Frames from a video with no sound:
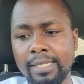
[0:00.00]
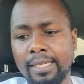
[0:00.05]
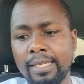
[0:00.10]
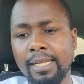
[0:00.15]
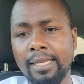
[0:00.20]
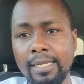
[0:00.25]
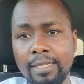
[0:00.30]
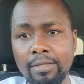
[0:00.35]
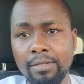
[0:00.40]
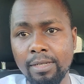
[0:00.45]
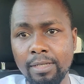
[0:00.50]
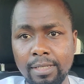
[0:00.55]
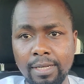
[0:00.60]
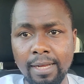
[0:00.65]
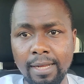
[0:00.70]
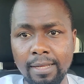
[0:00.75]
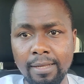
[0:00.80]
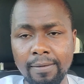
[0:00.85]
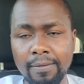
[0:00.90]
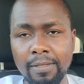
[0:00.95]
I say I need to
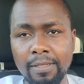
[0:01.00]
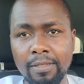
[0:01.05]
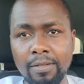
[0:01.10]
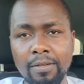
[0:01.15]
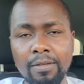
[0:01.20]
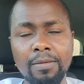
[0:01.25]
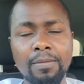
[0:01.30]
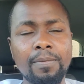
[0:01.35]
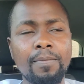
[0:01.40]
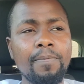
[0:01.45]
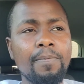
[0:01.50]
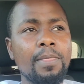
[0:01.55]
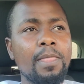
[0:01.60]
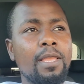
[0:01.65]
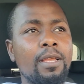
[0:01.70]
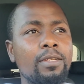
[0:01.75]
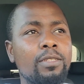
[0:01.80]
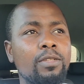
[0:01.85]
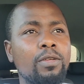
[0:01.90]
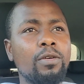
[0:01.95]
retire. You know,
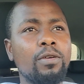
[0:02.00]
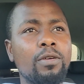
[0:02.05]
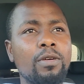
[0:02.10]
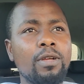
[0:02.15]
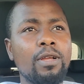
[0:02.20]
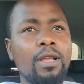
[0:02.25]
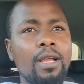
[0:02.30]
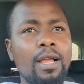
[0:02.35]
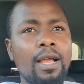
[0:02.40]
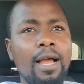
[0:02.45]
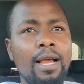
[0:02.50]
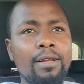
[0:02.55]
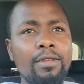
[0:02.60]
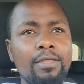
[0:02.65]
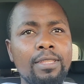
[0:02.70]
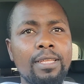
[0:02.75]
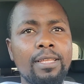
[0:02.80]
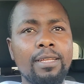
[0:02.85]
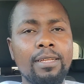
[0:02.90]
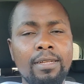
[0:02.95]
so I
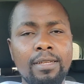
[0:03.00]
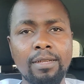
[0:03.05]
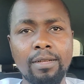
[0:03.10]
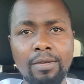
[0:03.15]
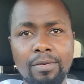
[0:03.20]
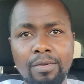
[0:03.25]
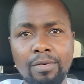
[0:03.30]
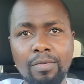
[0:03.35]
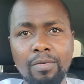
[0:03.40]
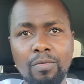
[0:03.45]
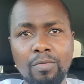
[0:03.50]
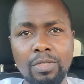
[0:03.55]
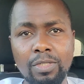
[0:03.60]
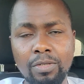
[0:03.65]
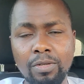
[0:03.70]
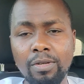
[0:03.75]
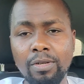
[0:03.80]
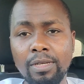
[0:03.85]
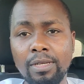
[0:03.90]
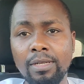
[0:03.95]
don't think we
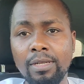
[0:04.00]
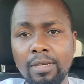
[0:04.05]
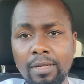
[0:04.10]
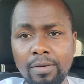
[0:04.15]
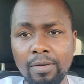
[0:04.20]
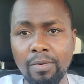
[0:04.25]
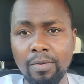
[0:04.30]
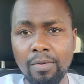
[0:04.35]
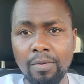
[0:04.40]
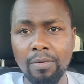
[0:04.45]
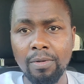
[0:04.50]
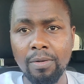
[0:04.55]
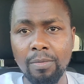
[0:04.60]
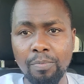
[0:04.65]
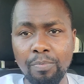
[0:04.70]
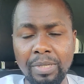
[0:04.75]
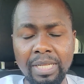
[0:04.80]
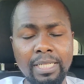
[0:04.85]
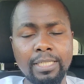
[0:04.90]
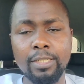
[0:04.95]
should
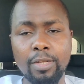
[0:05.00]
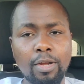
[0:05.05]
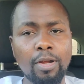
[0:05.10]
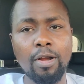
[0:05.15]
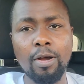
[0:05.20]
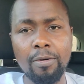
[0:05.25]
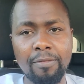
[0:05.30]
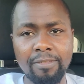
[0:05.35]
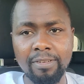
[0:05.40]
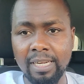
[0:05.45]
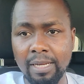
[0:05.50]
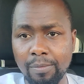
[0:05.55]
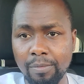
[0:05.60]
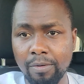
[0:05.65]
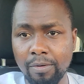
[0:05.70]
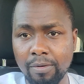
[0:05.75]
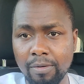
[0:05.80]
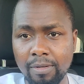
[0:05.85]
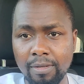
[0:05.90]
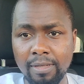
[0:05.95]
be so
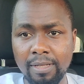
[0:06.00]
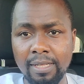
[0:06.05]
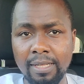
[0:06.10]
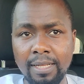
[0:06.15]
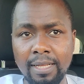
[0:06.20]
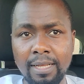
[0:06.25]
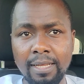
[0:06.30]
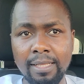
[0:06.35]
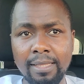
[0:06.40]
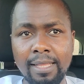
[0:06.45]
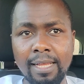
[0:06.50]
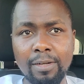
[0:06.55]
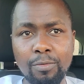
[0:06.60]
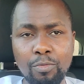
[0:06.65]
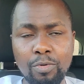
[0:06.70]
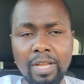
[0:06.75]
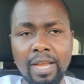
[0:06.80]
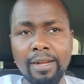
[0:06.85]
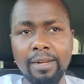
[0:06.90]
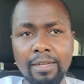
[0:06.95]
comfortable
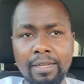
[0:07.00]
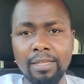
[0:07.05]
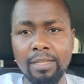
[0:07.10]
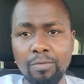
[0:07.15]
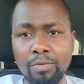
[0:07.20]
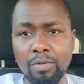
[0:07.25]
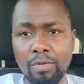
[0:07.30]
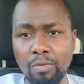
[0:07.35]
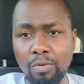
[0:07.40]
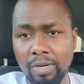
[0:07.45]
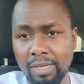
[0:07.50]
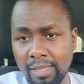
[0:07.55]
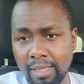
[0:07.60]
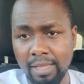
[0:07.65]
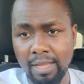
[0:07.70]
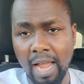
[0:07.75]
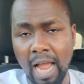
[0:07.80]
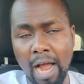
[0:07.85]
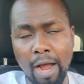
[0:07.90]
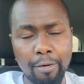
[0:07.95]
that we agree with what
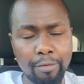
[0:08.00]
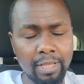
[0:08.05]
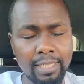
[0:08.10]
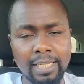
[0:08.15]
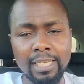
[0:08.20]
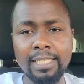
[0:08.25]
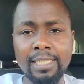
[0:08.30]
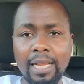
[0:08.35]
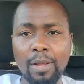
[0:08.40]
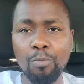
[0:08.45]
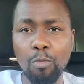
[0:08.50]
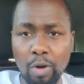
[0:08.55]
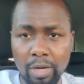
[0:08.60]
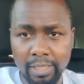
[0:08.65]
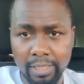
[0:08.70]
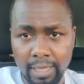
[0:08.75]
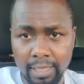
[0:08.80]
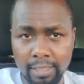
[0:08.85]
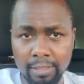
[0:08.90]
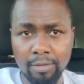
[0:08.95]
how the system
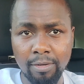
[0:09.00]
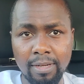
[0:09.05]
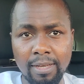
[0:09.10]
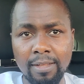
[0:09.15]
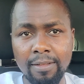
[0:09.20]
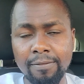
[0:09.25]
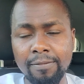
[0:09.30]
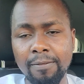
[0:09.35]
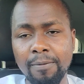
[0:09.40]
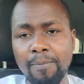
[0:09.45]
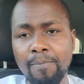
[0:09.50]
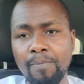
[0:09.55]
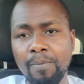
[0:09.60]
wants us to live.